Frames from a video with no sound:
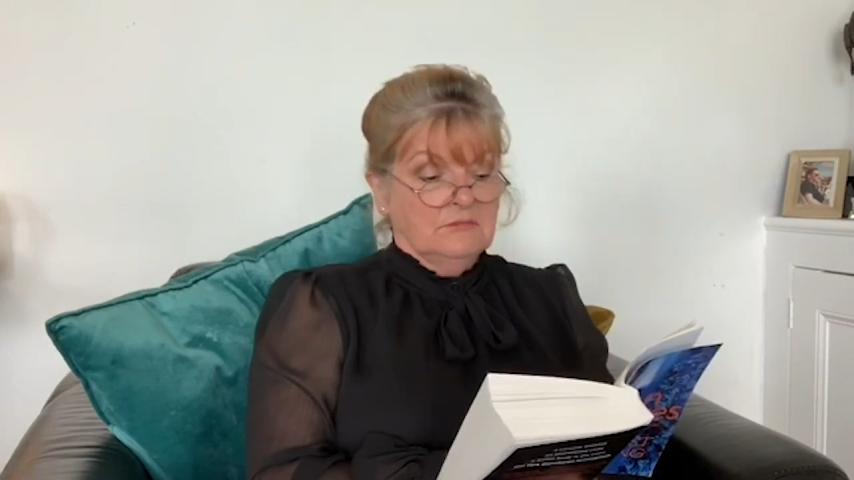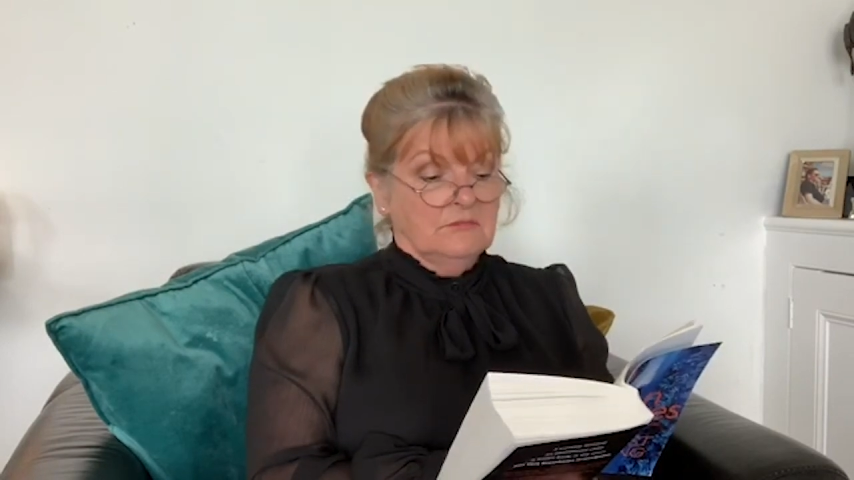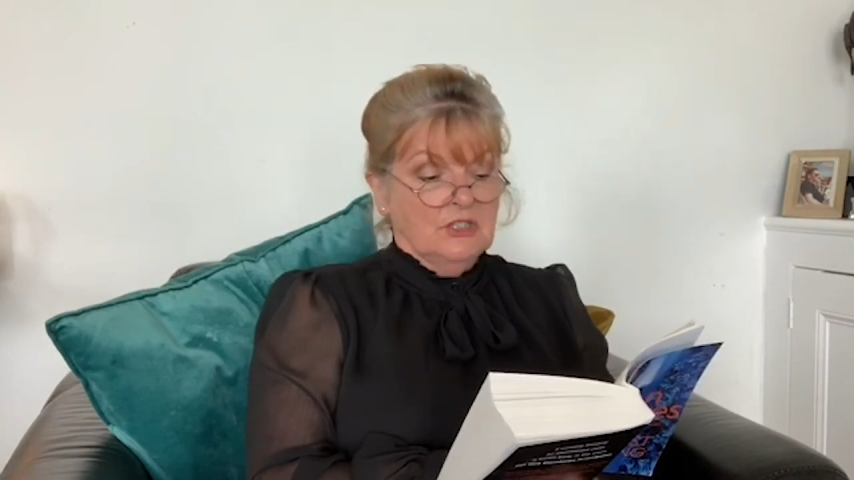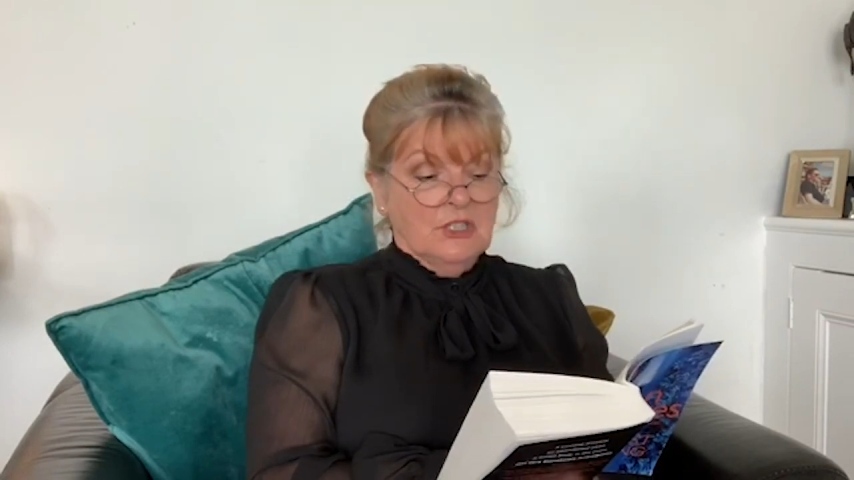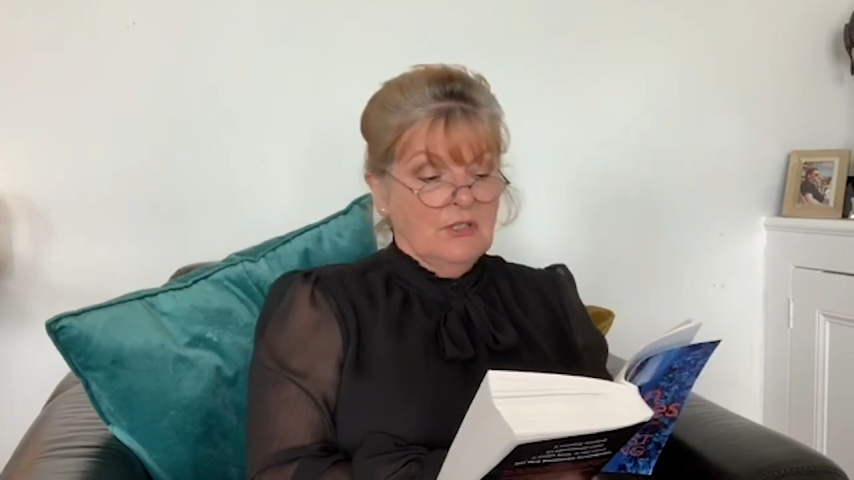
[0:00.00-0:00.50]

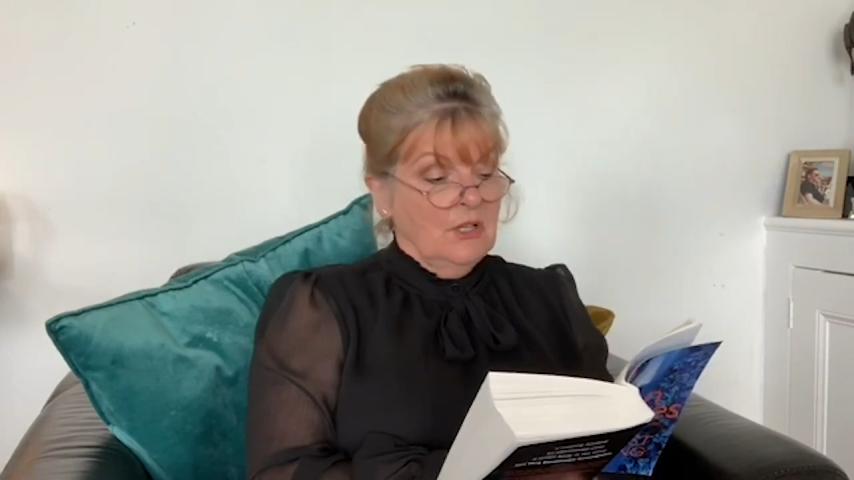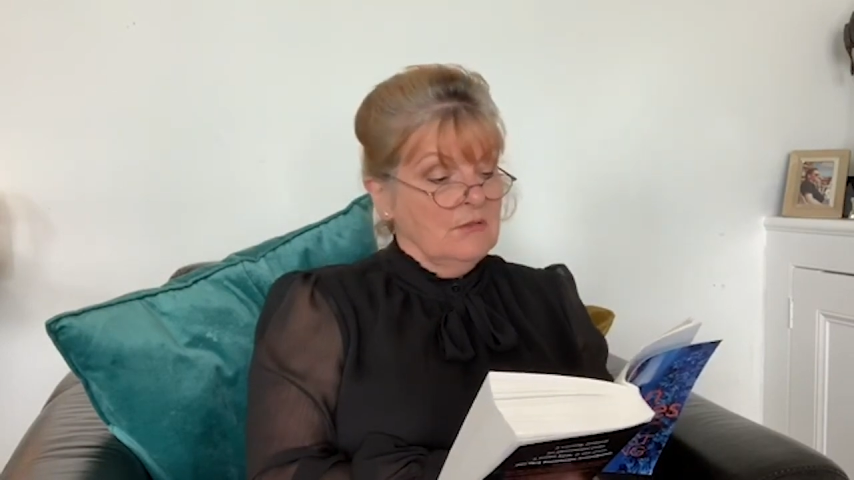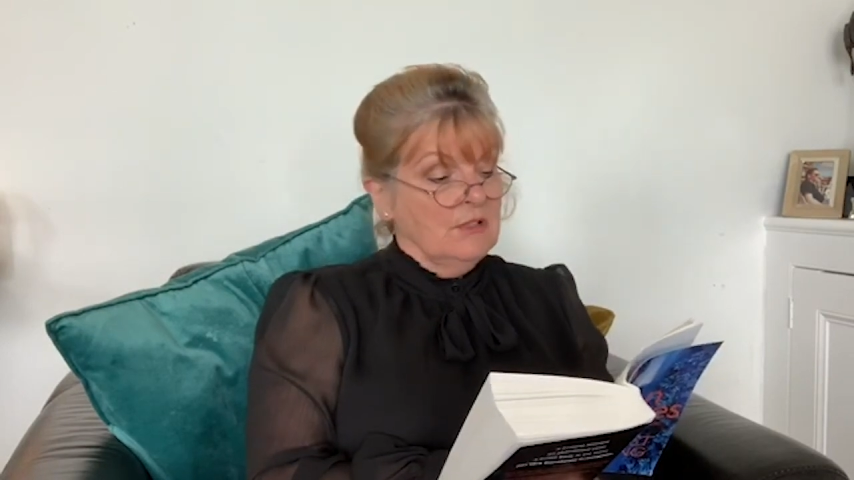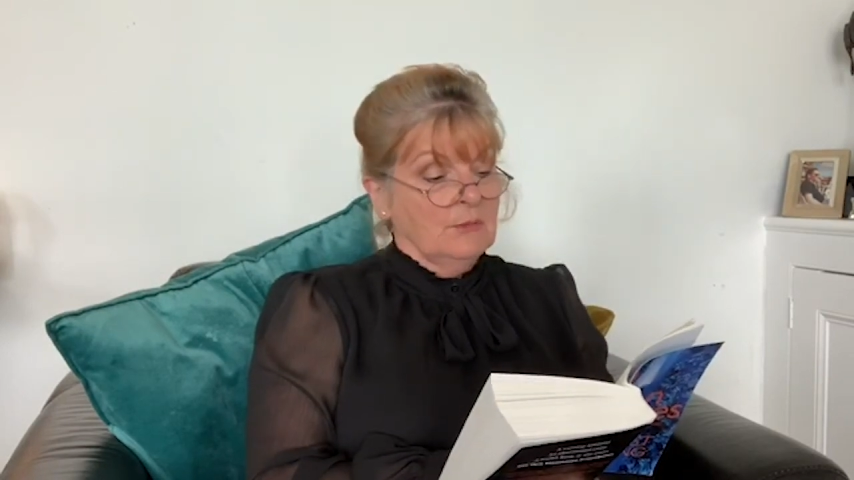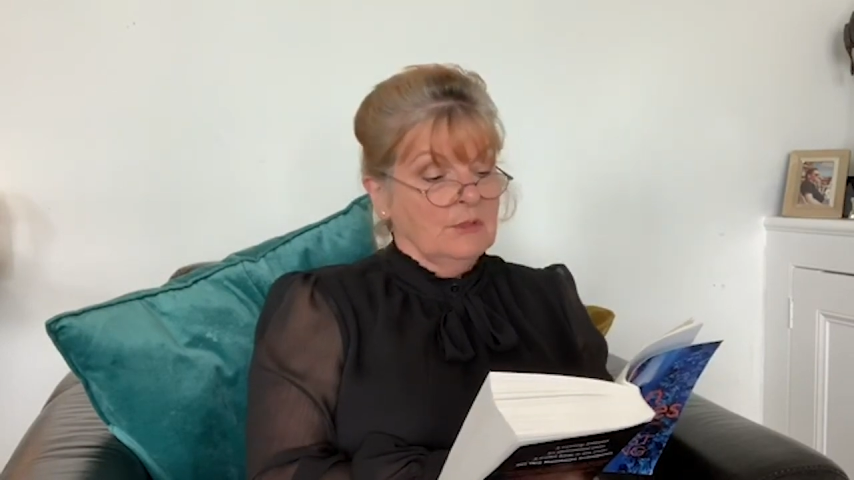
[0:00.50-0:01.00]
She'd
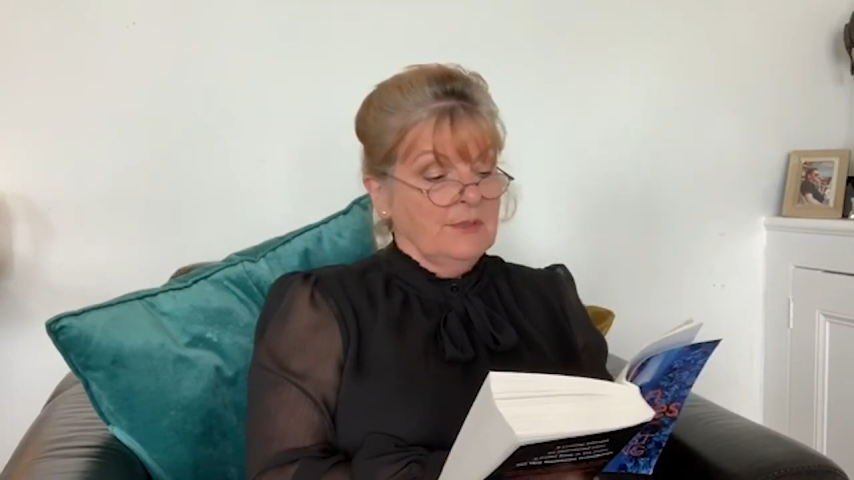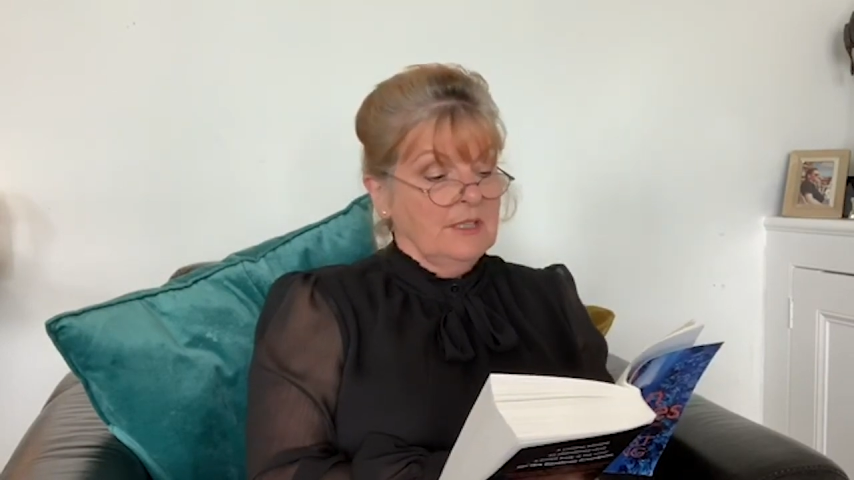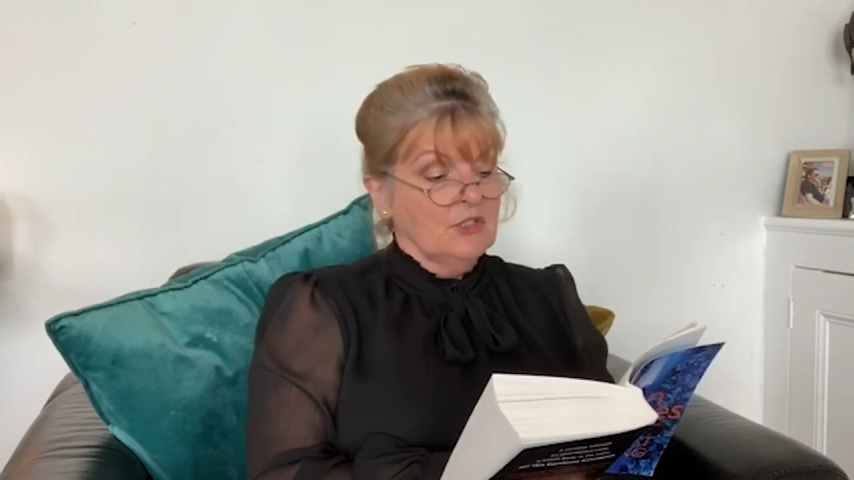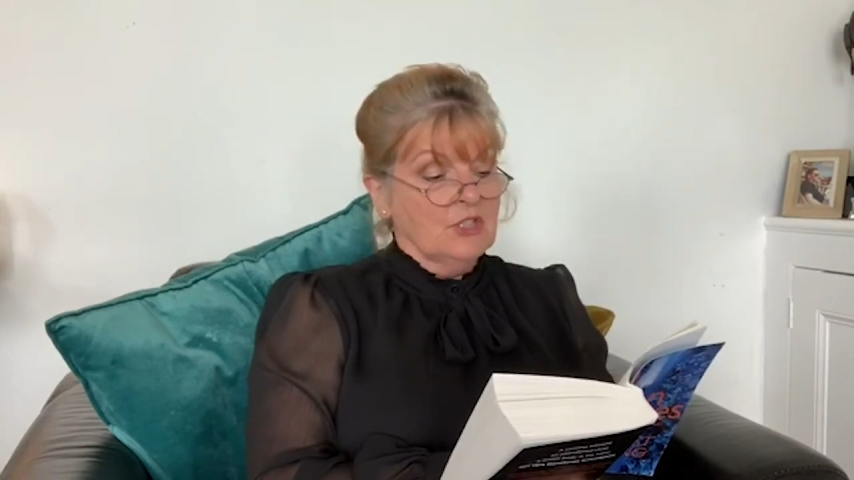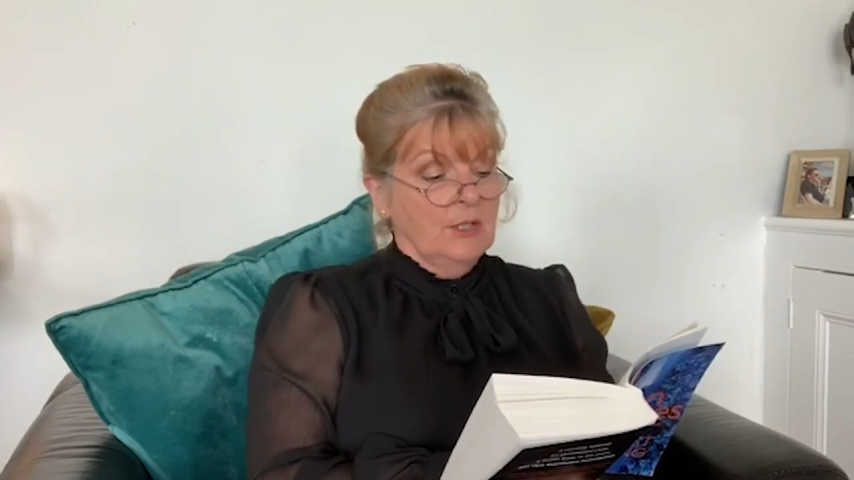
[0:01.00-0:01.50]
known it would be
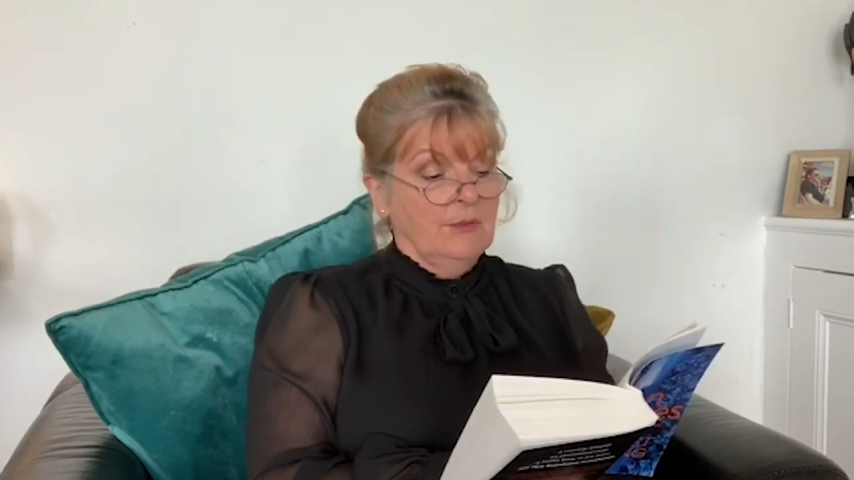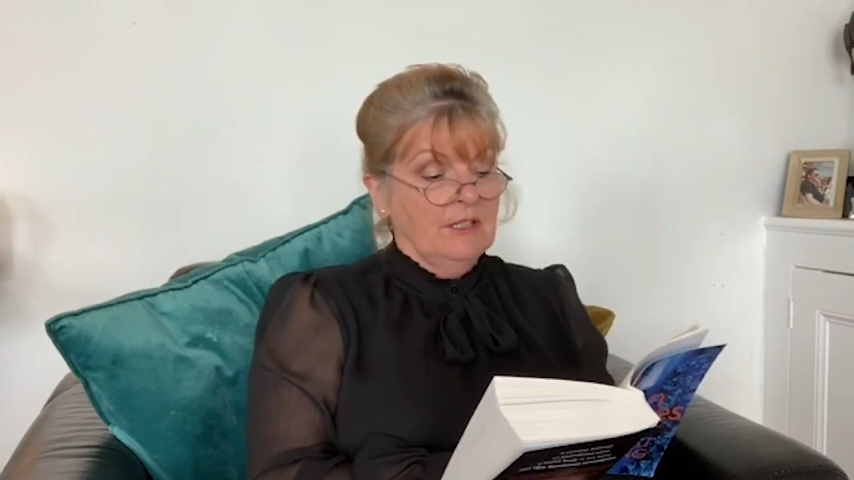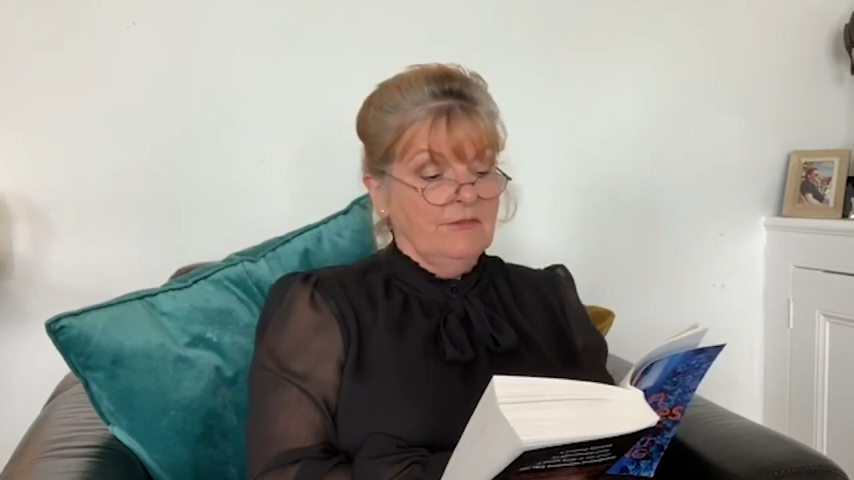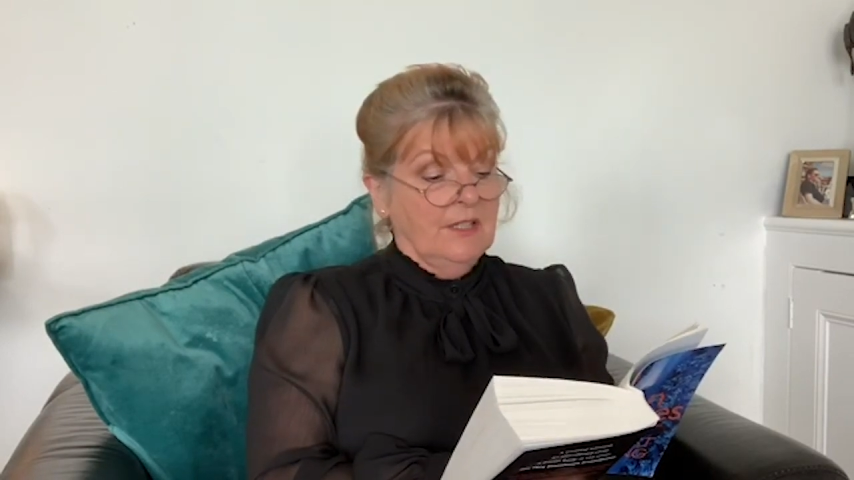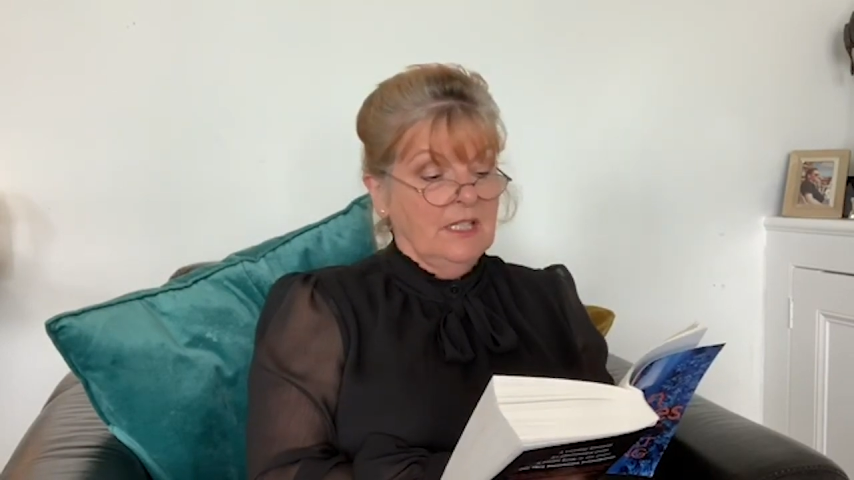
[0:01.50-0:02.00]
a showy
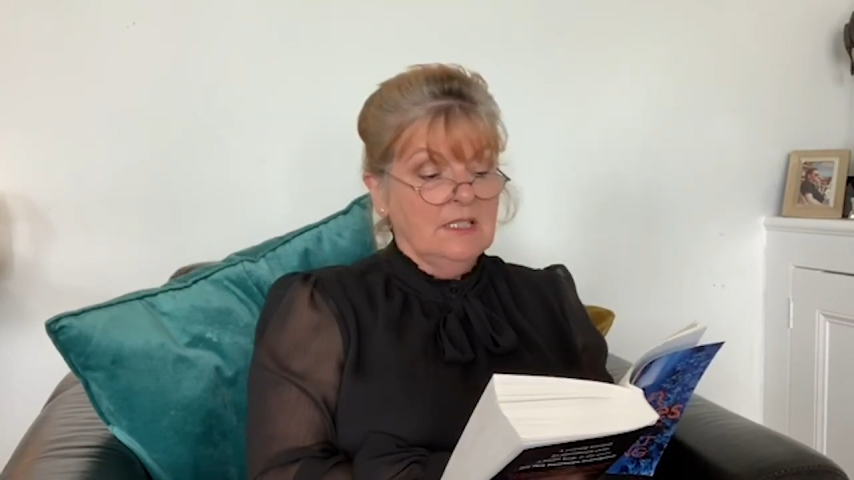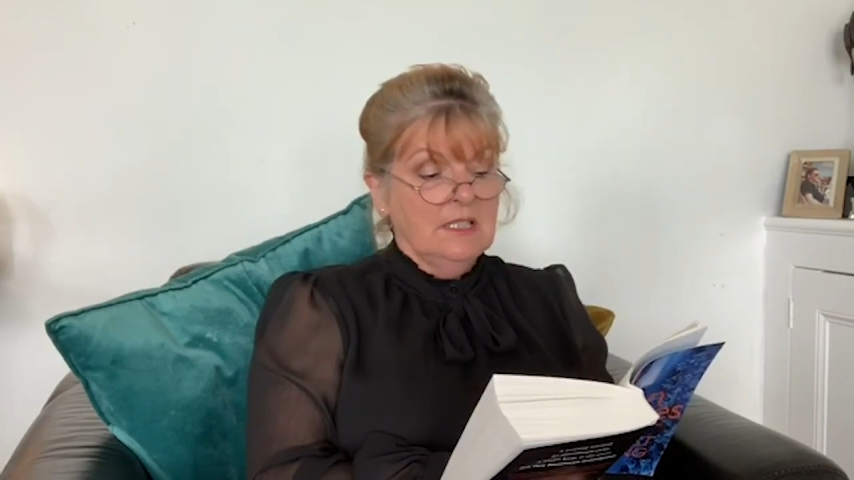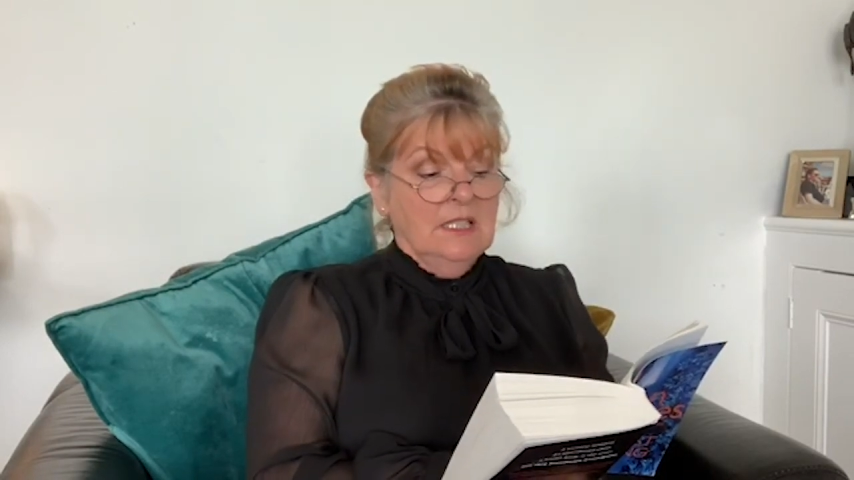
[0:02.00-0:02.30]
affair,